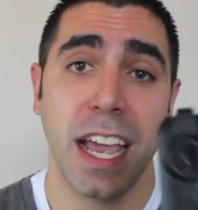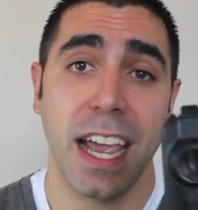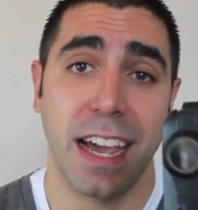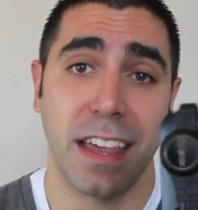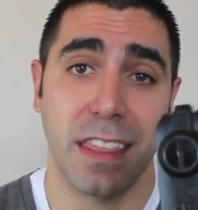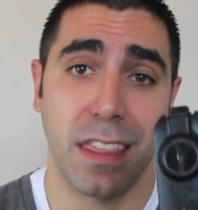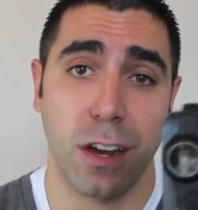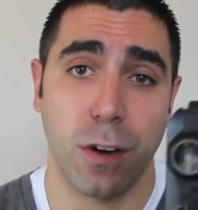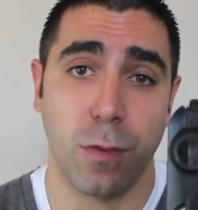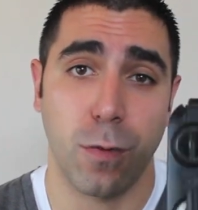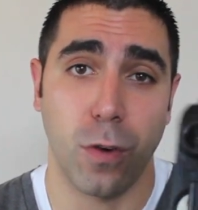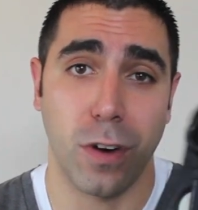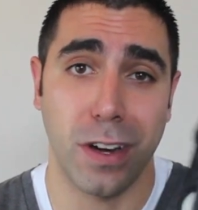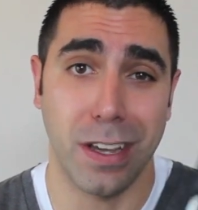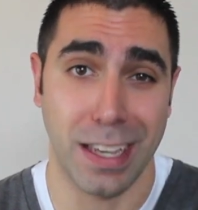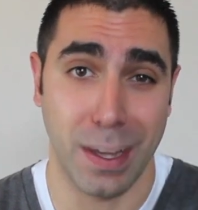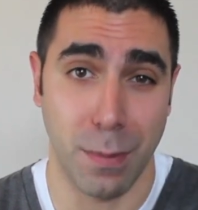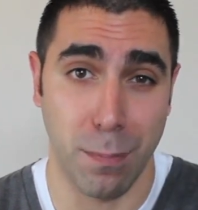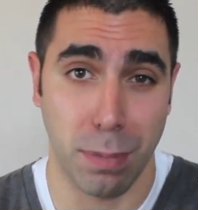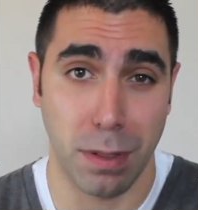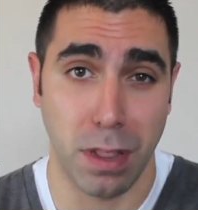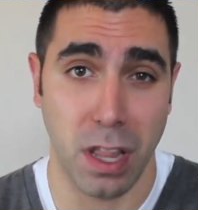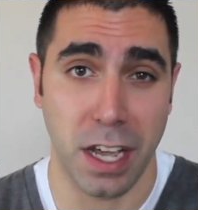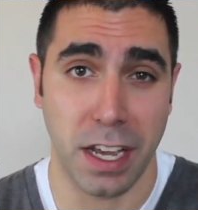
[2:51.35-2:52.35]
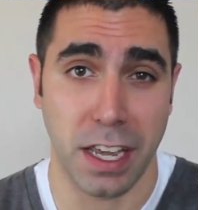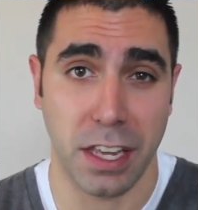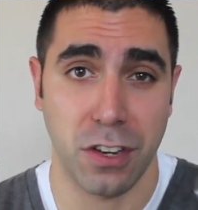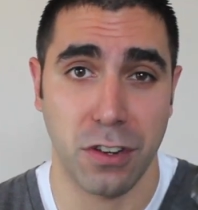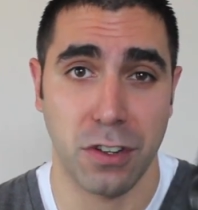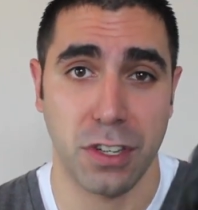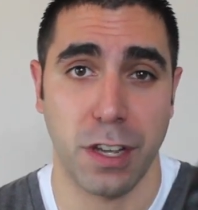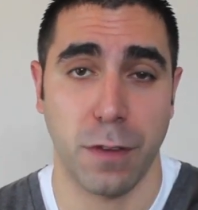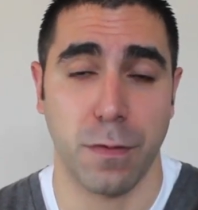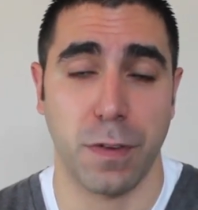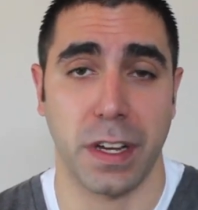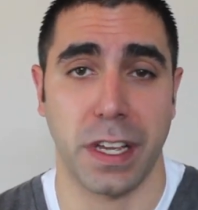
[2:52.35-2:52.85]
and therefore you can plug in
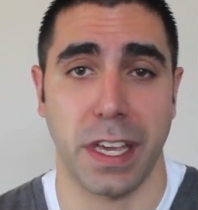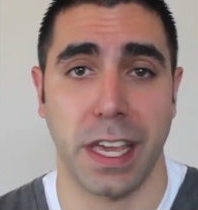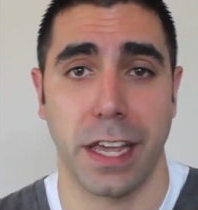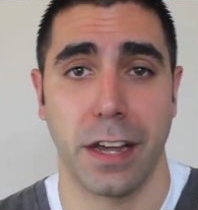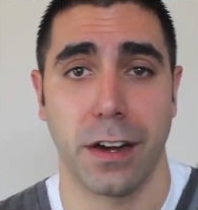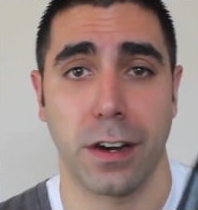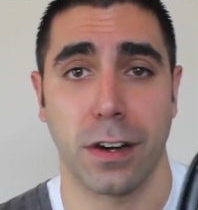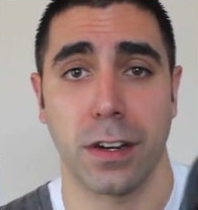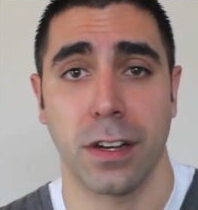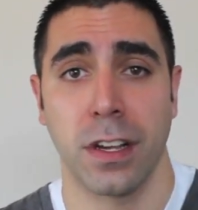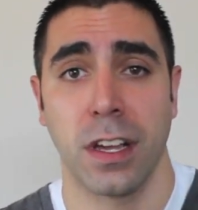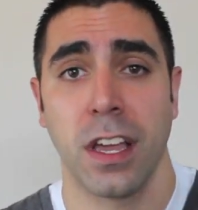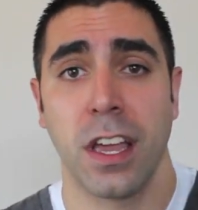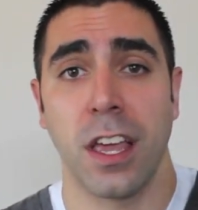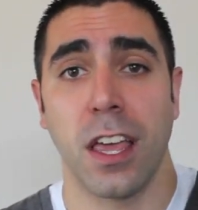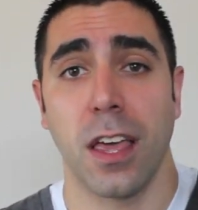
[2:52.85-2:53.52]
your different gear,